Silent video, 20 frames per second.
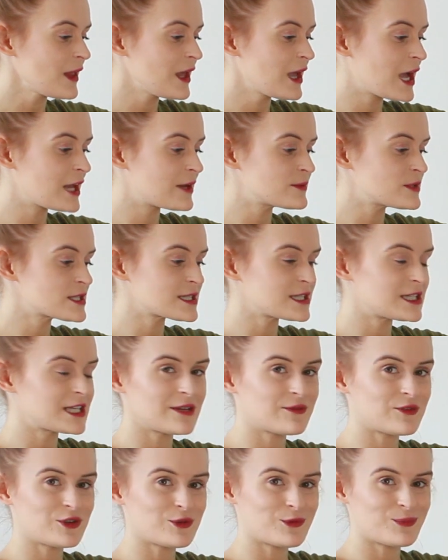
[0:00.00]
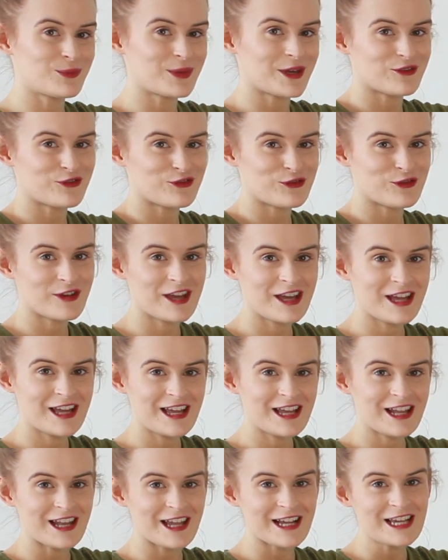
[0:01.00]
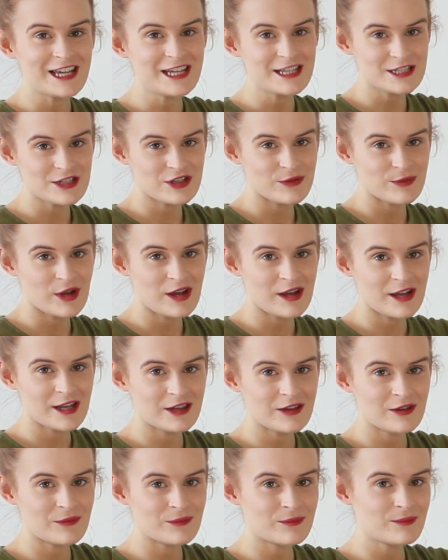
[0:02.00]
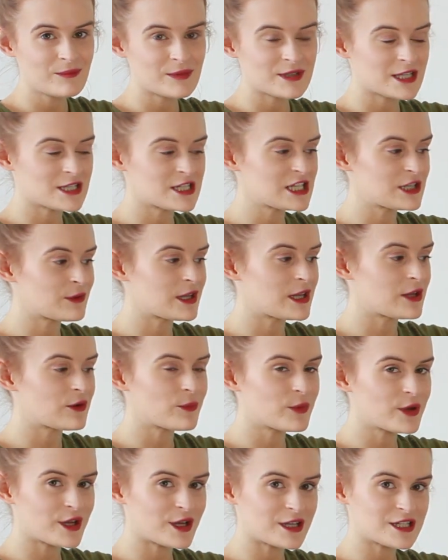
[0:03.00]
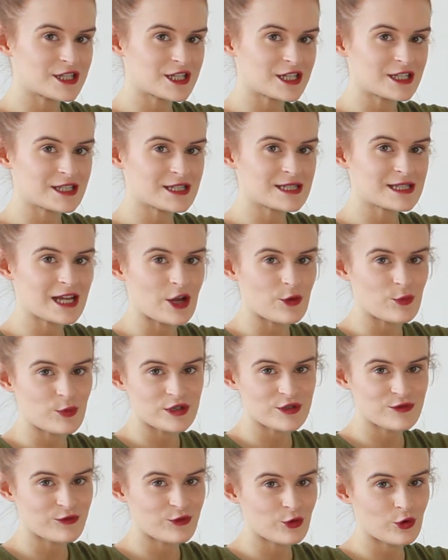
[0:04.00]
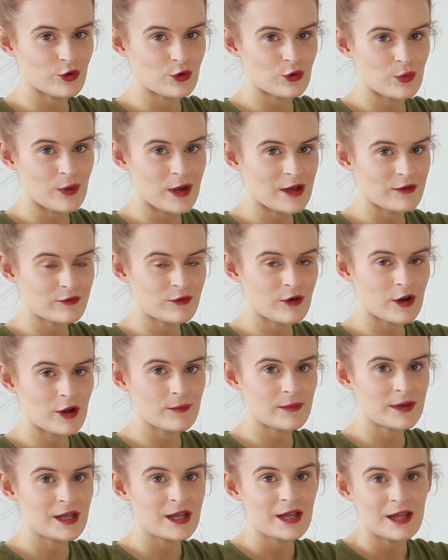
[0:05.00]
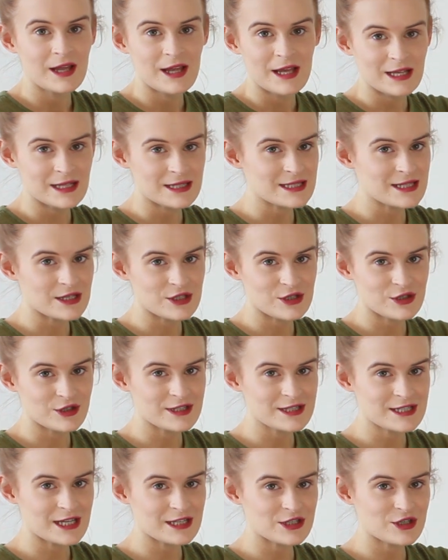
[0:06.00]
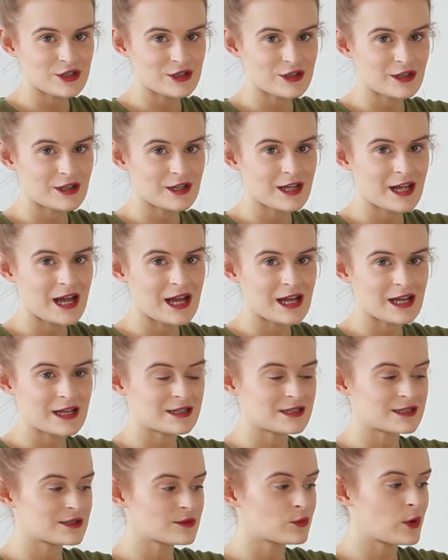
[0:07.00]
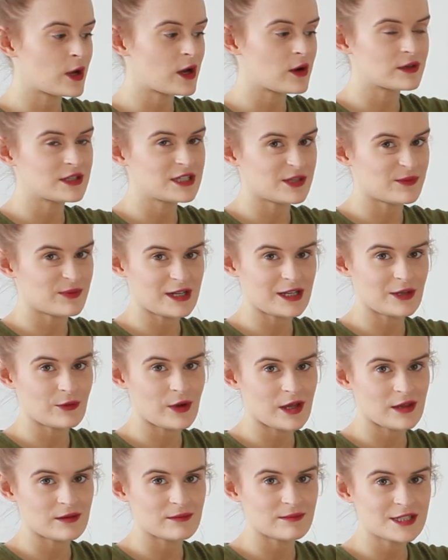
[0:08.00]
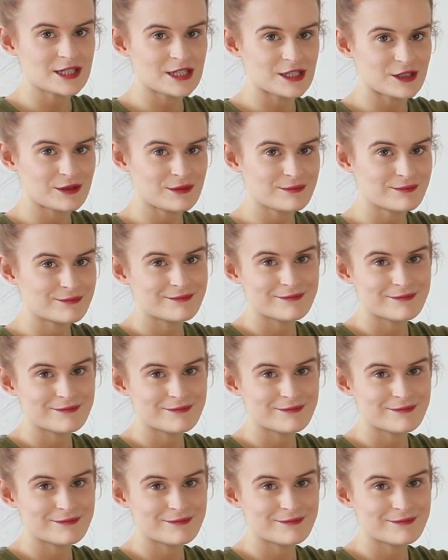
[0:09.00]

And I'm just going to give you a bit of history behind them, potentially where they were purchased, how much for, where from, etc, and where I typically wear them to.